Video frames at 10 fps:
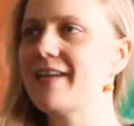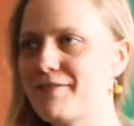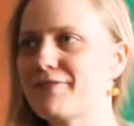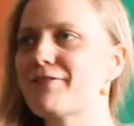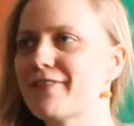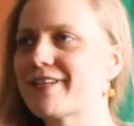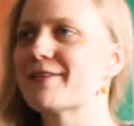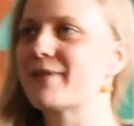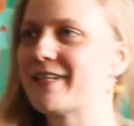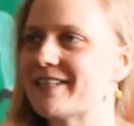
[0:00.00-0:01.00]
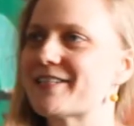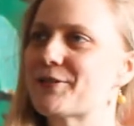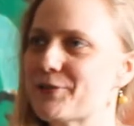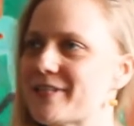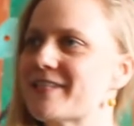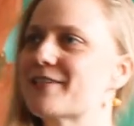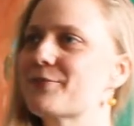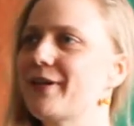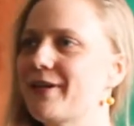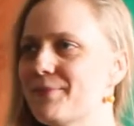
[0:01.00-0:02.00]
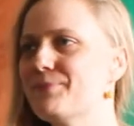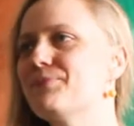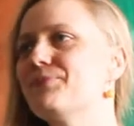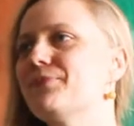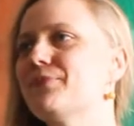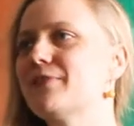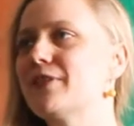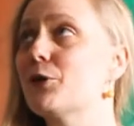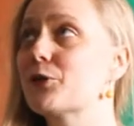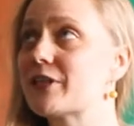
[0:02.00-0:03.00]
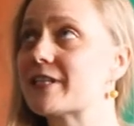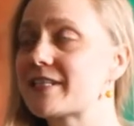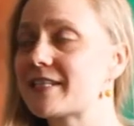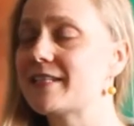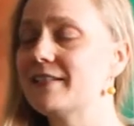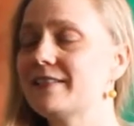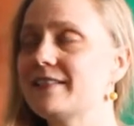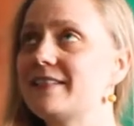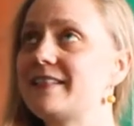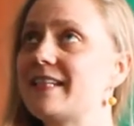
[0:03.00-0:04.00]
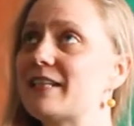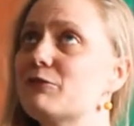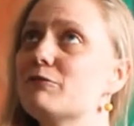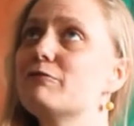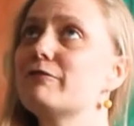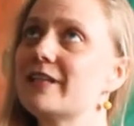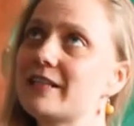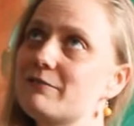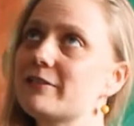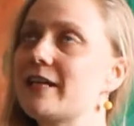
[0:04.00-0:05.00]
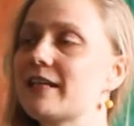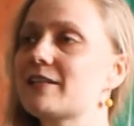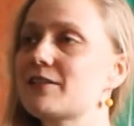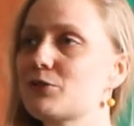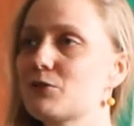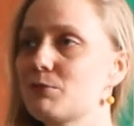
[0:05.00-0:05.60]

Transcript: I've definitely been in situations where the audience didn't really react to